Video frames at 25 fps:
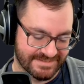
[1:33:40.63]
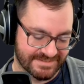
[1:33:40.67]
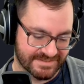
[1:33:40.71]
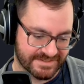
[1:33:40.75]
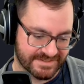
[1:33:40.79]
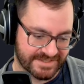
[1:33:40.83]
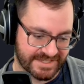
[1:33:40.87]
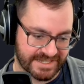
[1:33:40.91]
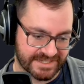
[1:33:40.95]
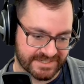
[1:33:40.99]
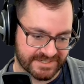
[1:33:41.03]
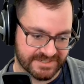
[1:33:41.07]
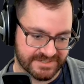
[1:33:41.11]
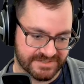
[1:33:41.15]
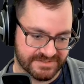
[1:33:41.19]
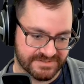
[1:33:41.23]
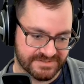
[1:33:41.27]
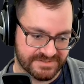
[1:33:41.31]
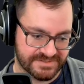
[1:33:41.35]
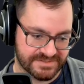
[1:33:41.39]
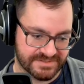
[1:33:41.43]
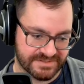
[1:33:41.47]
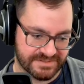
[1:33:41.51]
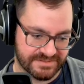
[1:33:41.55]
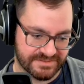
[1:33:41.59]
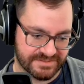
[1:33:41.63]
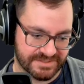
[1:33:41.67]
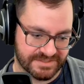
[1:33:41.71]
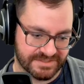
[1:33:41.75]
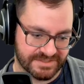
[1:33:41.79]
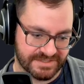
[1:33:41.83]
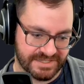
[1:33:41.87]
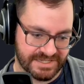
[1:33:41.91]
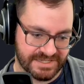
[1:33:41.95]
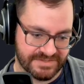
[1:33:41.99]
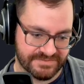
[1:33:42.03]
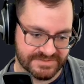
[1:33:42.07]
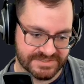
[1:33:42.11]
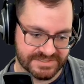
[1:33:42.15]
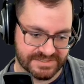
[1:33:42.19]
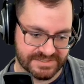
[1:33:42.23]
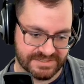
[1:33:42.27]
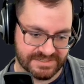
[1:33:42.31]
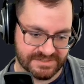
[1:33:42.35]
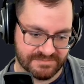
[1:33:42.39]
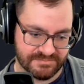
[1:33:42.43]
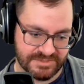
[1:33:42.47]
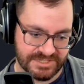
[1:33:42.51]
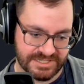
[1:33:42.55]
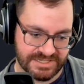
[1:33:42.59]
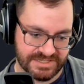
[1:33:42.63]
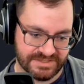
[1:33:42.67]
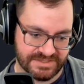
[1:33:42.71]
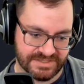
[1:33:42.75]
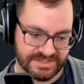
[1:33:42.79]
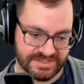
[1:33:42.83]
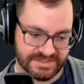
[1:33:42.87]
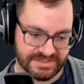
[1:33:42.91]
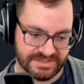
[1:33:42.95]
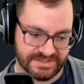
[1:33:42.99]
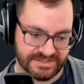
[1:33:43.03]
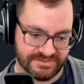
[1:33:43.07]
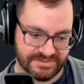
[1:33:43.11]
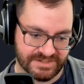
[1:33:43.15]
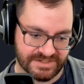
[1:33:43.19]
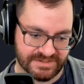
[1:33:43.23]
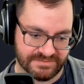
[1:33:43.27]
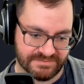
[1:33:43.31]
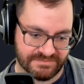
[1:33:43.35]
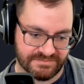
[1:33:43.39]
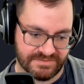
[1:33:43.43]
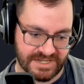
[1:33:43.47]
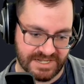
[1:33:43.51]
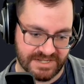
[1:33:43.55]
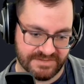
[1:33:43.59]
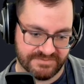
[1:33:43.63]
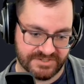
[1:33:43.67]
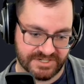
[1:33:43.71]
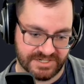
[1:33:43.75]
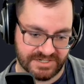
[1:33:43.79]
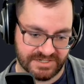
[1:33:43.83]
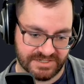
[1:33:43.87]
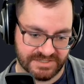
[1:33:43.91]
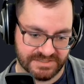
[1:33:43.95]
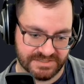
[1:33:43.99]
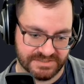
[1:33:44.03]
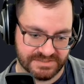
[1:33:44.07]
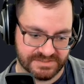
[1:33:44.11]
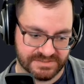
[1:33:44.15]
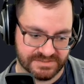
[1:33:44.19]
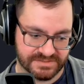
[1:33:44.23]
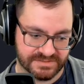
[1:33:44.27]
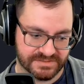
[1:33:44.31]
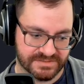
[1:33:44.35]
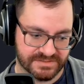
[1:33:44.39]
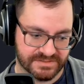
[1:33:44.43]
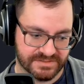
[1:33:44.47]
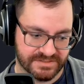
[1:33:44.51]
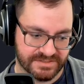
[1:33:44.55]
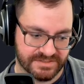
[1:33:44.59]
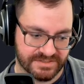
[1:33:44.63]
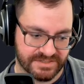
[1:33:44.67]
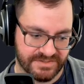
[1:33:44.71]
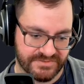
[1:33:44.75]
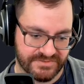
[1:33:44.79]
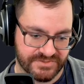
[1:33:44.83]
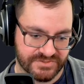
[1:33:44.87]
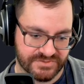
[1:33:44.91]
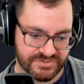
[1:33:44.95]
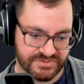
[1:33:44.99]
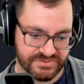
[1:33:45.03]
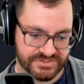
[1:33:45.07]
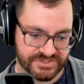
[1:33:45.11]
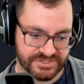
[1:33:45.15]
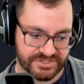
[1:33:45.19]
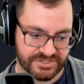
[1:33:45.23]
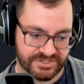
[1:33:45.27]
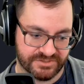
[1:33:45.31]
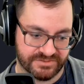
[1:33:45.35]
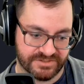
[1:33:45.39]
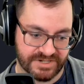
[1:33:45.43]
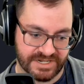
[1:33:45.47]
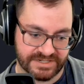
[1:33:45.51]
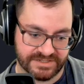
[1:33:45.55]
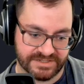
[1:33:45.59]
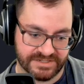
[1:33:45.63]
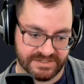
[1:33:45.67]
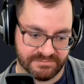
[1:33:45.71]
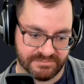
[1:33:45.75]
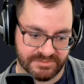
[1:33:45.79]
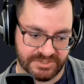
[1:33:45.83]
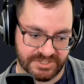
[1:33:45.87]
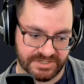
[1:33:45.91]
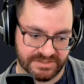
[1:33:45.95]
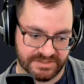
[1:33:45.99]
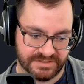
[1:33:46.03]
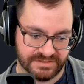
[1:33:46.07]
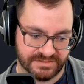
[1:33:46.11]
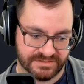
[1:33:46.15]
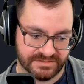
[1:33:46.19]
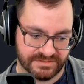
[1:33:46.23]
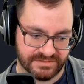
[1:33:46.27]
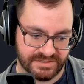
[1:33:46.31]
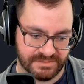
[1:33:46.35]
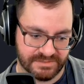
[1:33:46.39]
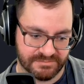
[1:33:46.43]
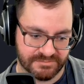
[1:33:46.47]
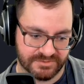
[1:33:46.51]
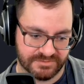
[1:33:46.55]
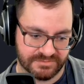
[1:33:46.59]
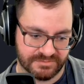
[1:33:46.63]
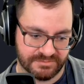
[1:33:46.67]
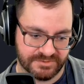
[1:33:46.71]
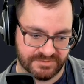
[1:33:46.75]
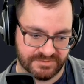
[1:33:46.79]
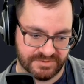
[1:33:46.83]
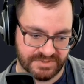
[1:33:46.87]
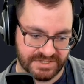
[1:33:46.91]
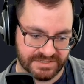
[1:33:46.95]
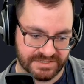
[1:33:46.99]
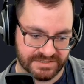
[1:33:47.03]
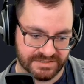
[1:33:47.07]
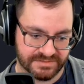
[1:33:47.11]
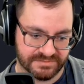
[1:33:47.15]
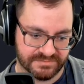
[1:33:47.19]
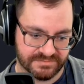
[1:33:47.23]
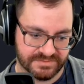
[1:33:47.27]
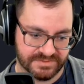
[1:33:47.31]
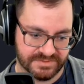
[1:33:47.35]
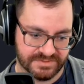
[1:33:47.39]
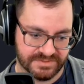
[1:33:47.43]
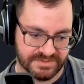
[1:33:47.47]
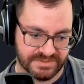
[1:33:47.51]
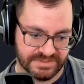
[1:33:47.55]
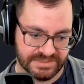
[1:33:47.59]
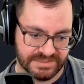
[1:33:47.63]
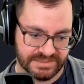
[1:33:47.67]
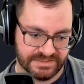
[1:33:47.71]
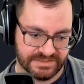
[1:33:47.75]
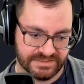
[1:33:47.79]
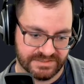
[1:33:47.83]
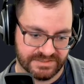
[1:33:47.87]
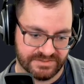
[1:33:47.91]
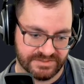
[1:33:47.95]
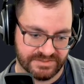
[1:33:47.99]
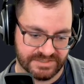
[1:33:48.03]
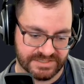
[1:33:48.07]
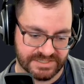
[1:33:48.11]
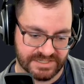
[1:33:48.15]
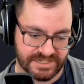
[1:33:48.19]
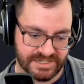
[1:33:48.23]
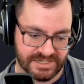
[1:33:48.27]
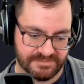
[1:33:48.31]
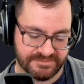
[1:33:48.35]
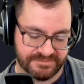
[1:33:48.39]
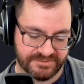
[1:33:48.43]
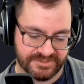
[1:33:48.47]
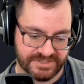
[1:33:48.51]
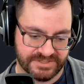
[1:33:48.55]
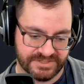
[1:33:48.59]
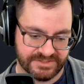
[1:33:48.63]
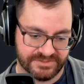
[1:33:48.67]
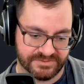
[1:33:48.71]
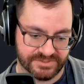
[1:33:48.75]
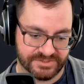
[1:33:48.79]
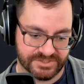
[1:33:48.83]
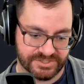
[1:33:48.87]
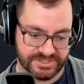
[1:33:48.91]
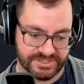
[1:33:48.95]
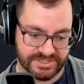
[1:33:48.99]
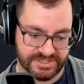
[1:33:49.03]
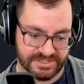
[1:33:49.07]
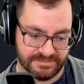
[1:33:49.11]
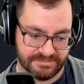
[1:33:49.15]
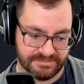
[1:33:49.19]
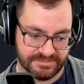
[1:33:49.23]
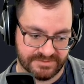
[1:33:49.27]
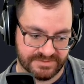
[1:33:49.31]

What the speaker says: Cat Codes, you think the game is going to be that you have 5 cards. If you choose a correct number, the number will be random. You get to upgrade your ship.